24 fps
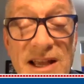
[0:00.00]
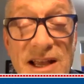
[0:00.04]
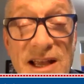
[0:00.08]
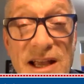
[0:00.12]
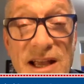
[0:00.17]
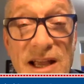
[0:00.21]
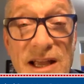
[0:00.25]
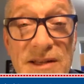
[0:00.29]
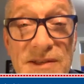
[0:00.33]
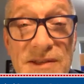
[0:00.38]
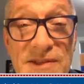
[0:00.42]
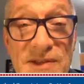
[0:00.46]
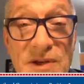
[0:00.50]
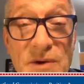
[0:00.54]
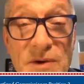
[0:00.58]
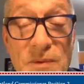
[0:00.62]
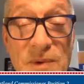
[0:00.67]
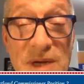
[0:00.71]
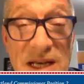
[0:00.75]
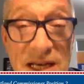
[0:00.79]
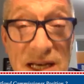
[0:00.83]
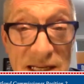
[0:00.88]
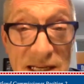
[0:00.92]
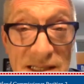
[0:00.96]
And so
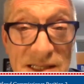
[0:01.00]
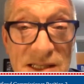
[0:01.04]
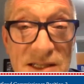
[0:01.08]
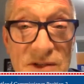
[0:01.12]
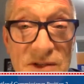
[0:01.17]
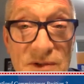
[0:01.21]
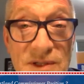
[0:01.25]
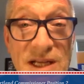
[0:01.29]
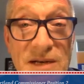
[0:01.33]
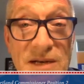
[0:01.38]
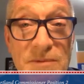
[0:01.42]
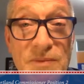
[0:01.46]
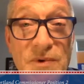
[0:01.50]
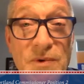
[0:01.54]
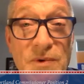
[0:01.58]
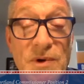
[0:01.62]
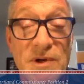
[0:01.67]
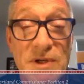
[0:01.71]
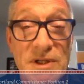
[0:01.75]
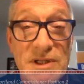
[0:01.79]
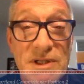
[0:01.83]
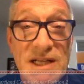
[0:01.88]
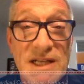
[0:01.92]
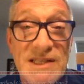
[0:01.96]
we need to do that in Portland.